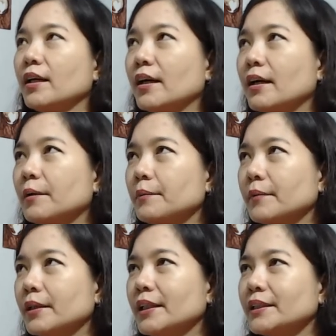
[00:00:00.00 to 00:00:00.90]
Um,
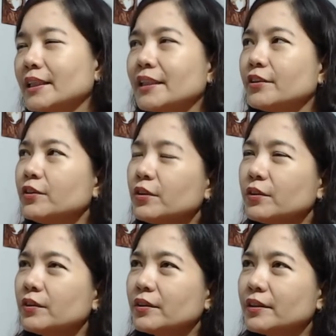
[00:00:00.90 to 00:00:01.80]
he said, you
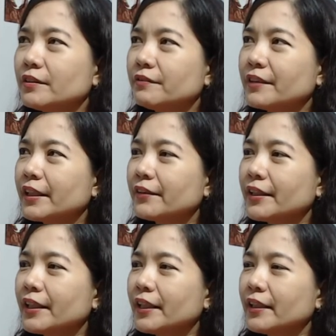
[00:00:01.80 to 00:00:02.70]
know, they're
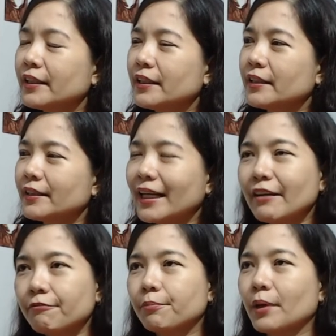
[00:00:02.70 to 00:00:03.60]
very, they
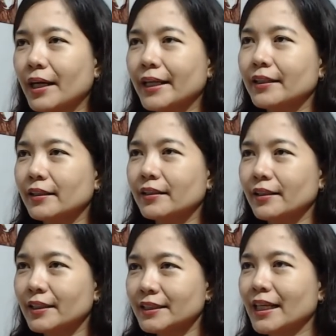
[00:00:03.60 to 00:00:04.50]
have pride in
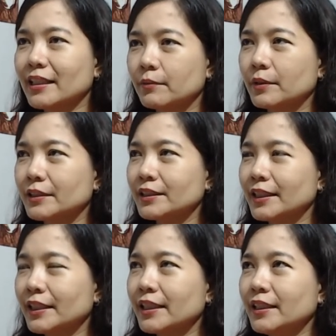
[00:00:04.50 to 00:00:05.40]
these animals.
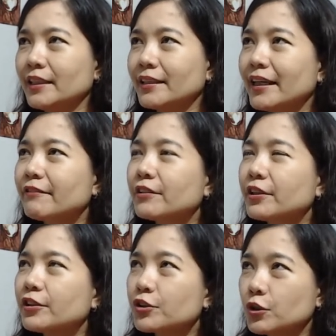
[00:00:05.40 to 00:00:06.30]
They
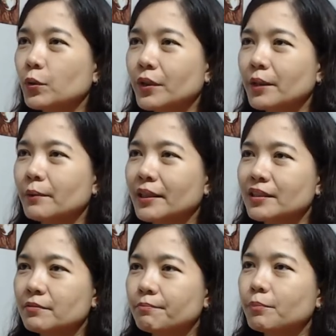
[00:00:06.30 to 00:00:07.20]
never show them
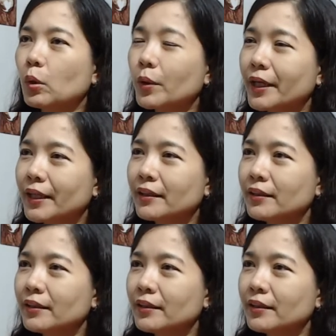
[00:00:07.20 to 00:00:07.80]
as broken,